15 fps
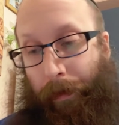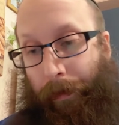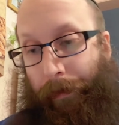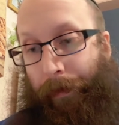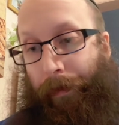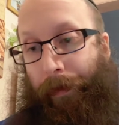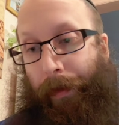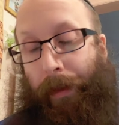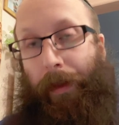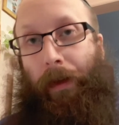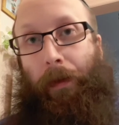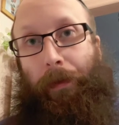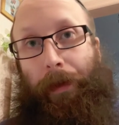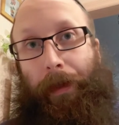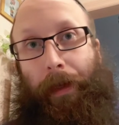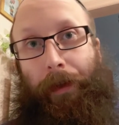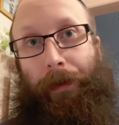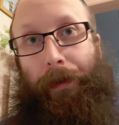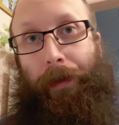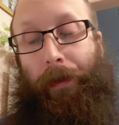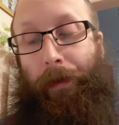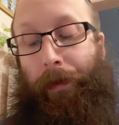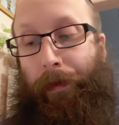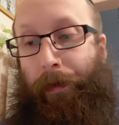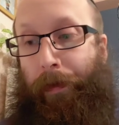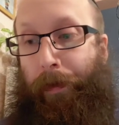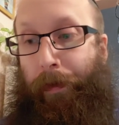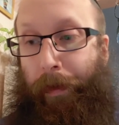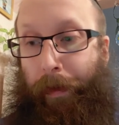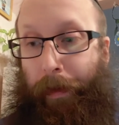fulfilling our
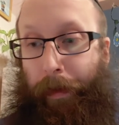potential